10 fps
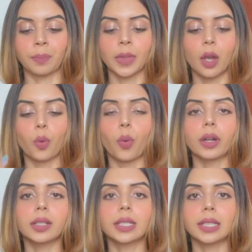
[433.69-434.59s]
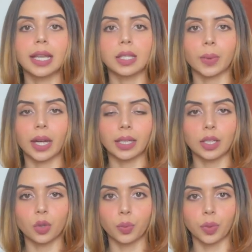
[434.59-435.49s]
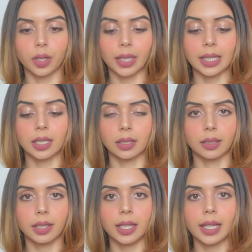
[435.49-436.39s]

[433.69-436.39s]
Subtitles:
what are the things when I need to work internally,